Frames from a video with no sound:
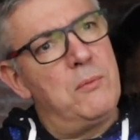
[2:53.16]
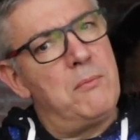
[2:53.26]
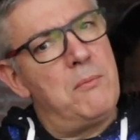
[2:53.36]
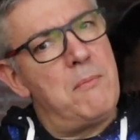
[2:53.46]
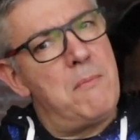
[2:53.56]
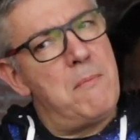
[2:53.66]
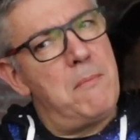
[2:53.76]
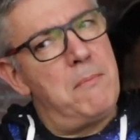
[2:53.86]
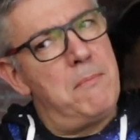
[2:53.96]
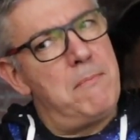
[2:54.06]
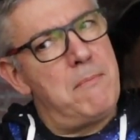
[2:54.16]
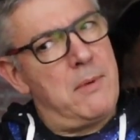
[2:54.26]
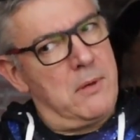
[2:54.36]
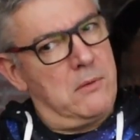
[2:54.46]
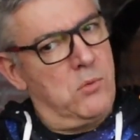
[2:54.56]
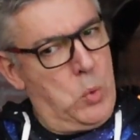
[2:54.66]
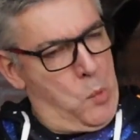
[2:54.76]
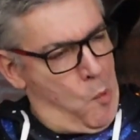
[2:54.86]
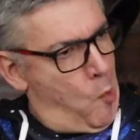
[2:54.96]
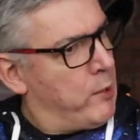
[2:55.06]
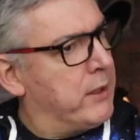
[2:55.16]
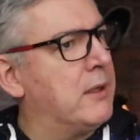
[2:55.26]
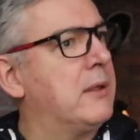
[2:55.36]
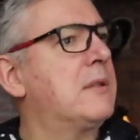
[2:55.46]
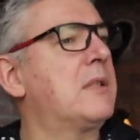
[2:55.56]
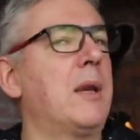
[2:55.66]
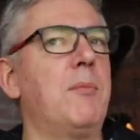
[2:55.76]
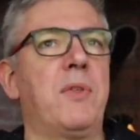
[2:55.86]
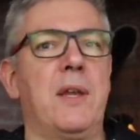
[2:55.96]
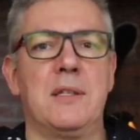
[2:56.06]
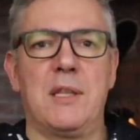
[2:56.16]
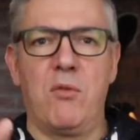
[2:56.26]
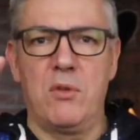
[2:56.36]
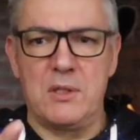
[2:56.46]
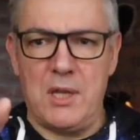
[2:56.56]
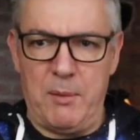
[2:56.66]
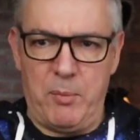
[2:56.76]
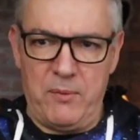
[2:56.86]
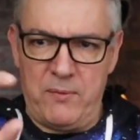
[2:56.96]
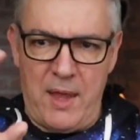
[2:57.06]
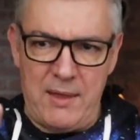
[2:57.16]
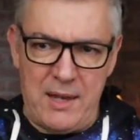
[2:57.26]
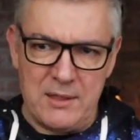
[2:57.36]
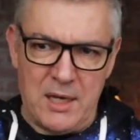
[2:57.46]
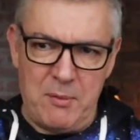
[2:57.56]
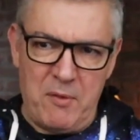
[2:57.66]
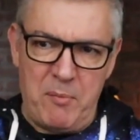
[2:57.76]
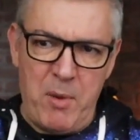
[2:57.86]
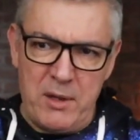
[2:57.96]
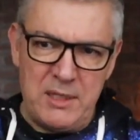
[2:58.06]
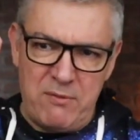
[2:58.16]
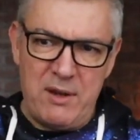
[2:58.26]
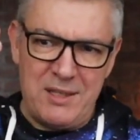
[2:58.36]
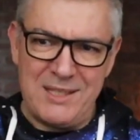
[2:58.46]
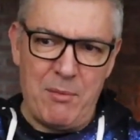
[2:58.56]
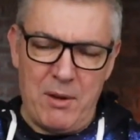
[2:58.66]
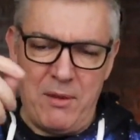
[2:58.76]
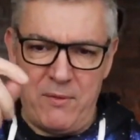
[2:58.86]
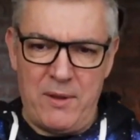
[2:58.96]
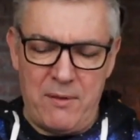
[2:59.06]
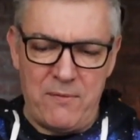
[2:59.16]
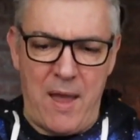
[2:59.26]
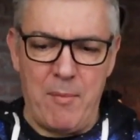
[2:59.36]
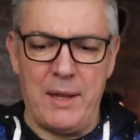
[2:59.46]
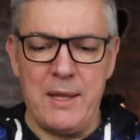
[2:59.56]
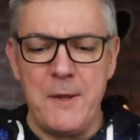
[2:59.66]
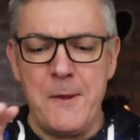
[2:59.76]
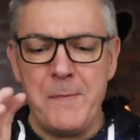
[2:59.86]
marijuana type things. They're all type of that type of bud is very similar family,